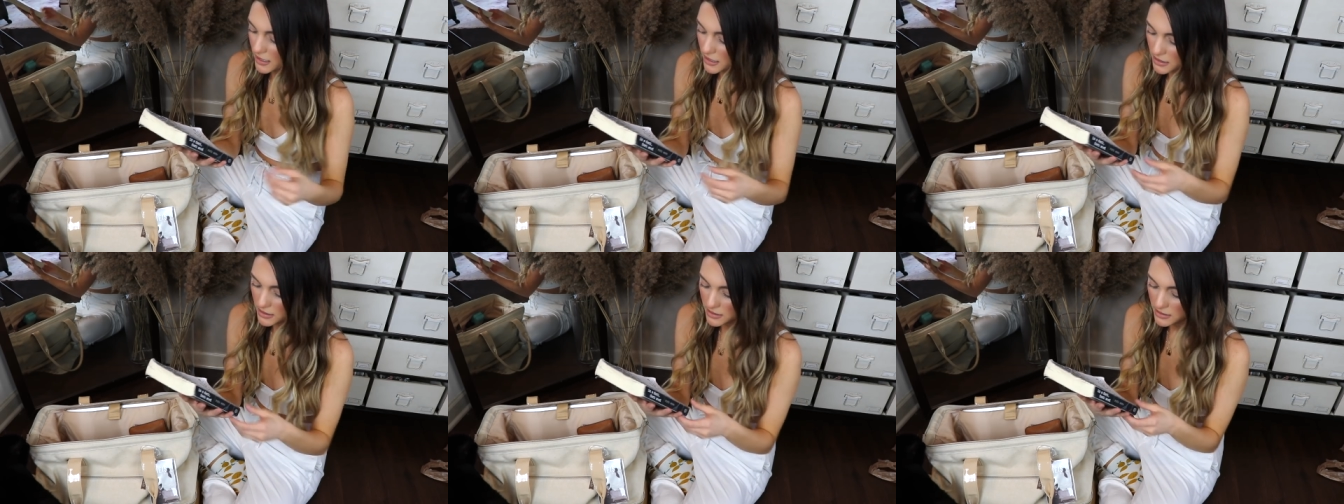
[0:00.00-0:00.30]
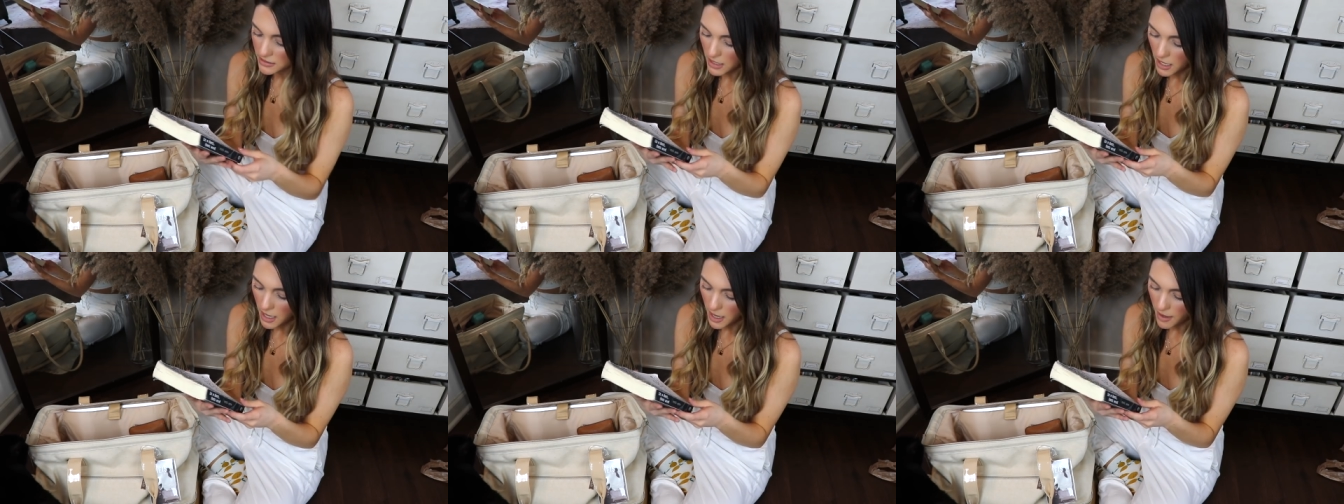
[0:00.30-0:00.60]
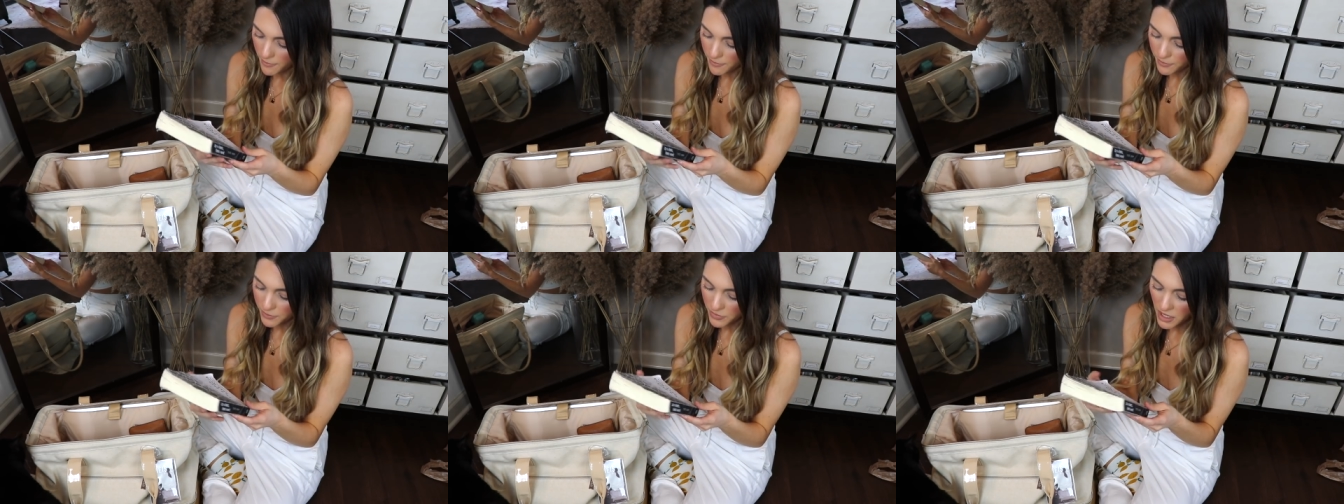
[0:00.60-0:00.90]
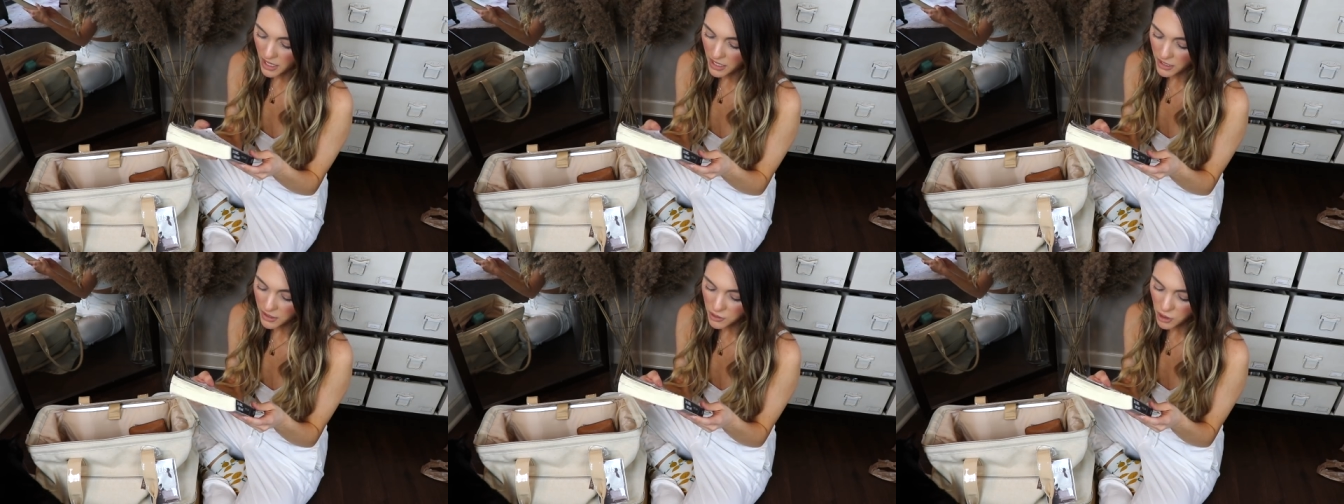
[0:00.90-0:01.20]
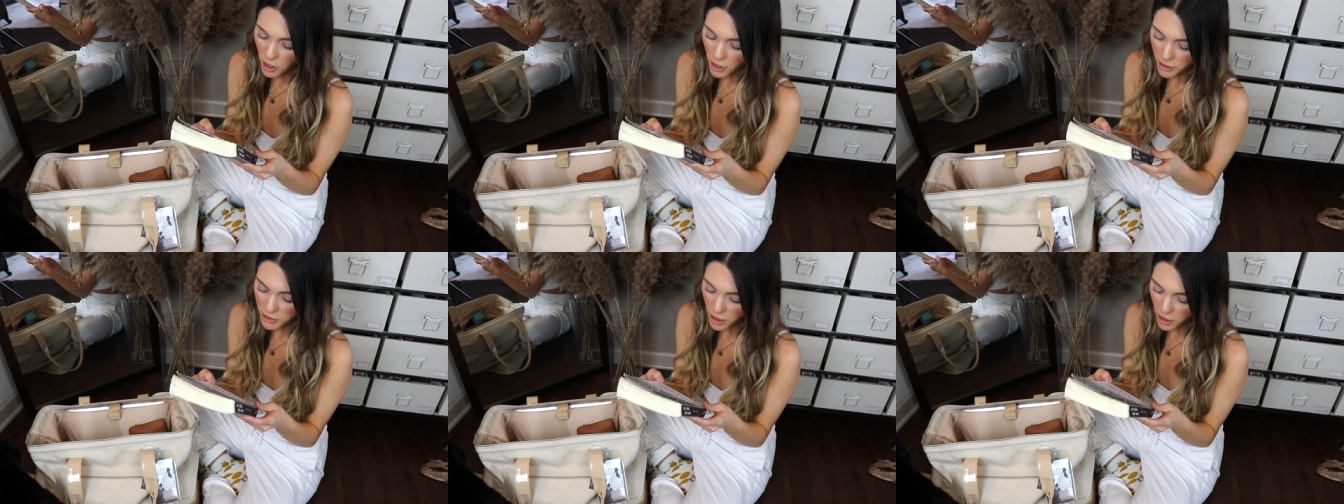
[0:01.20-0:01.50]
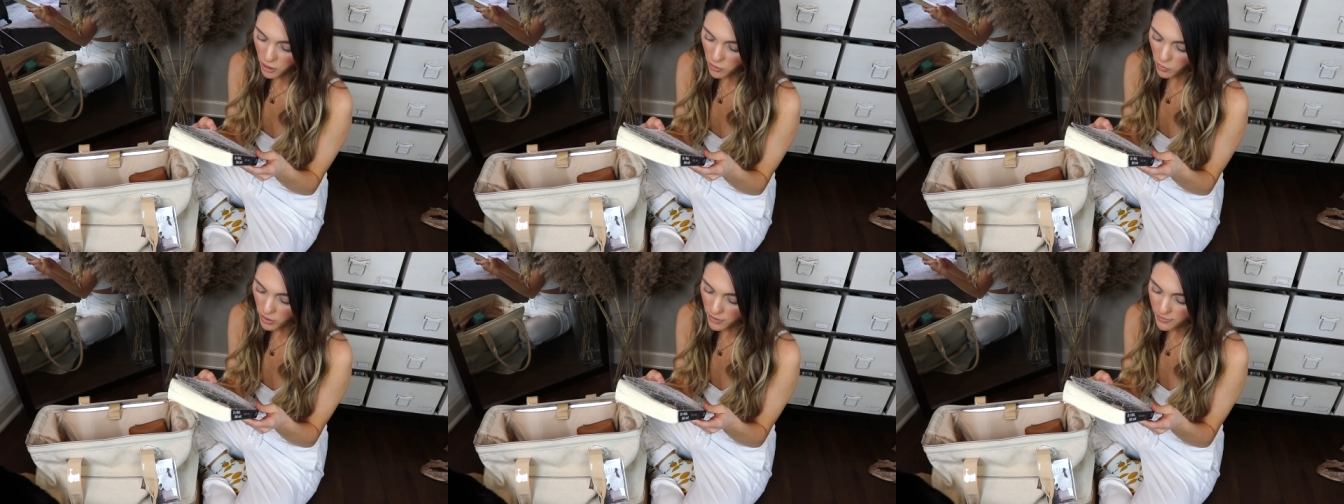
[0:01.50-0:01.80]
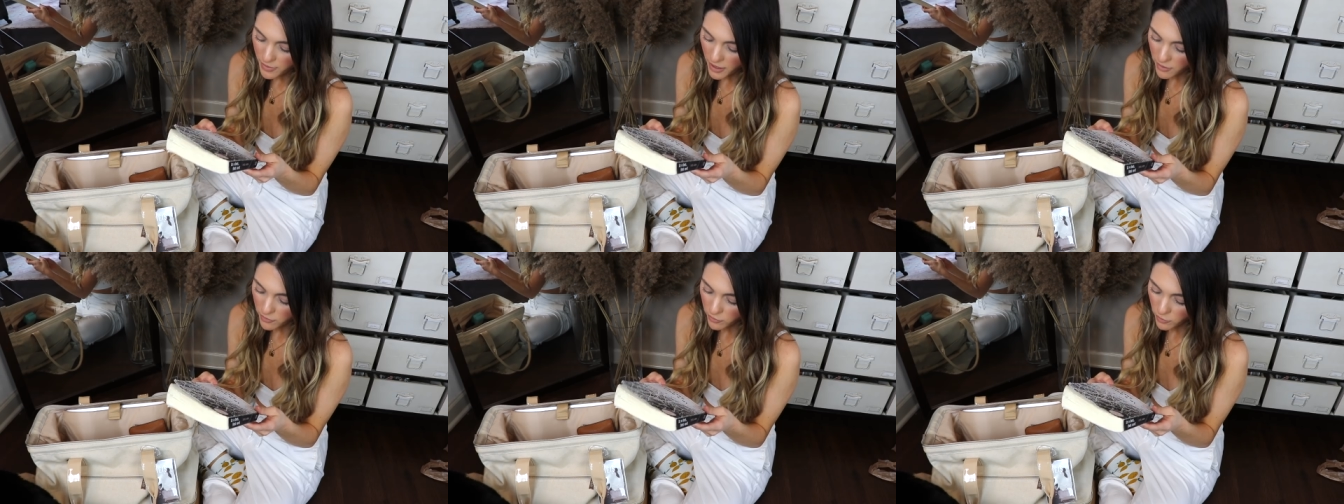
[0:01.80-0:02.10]
is um, In a Dark, Dark Wood
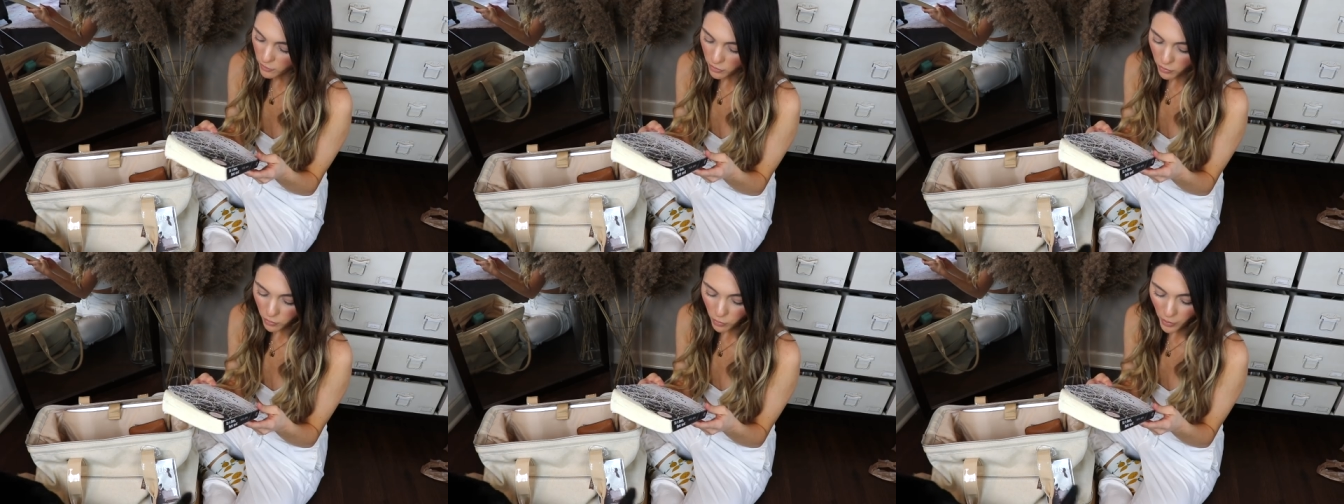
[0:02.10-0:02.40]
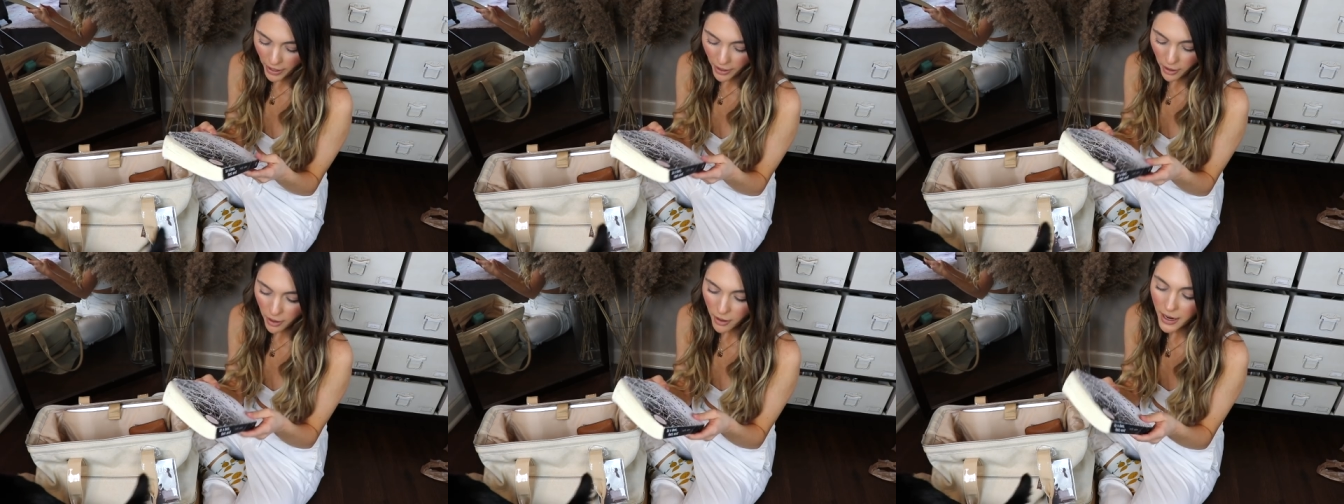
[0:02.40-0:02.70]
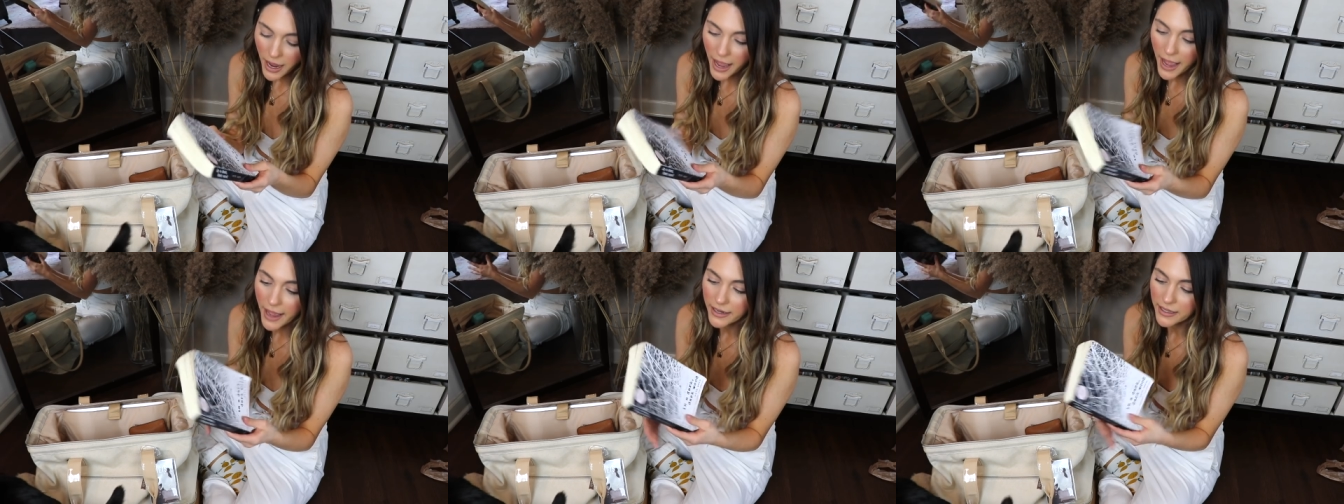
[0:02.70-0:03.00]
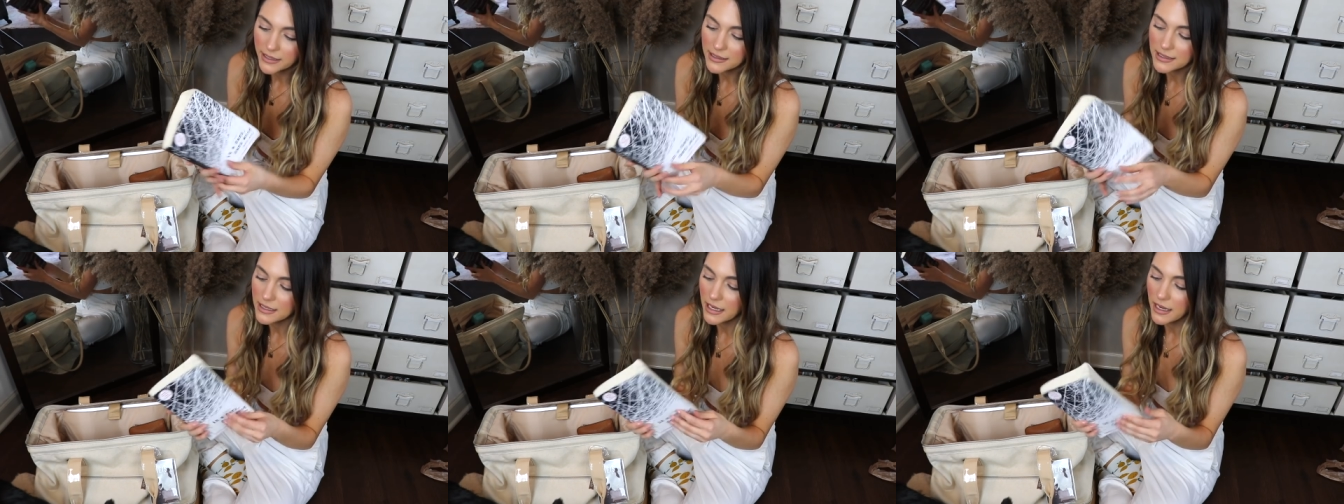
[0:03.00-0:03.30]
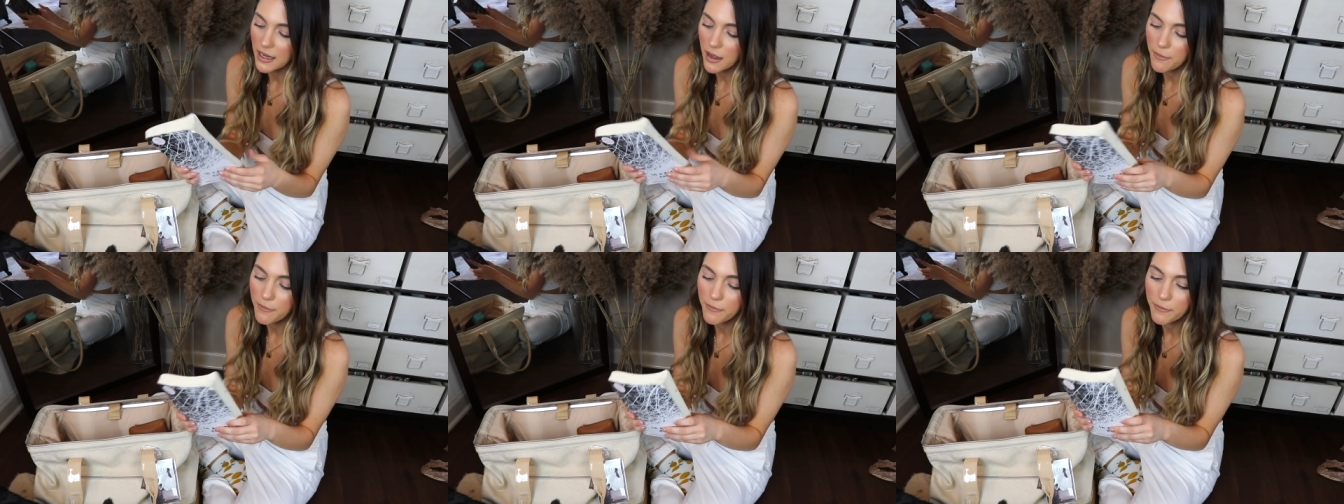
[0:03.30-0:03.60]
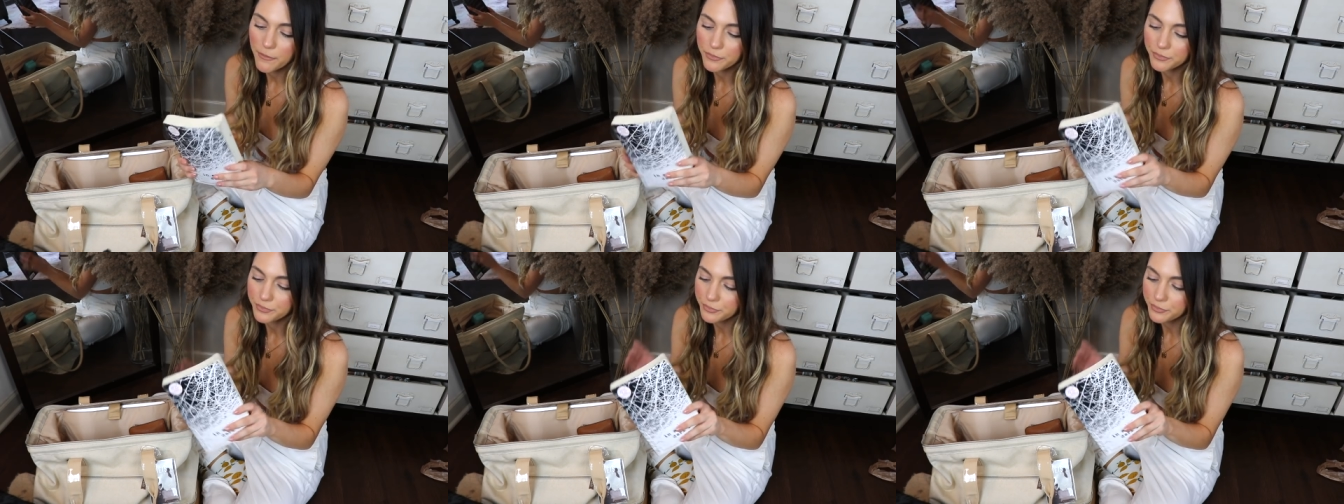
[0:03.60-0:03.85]
by Ruth Ware, and it's like a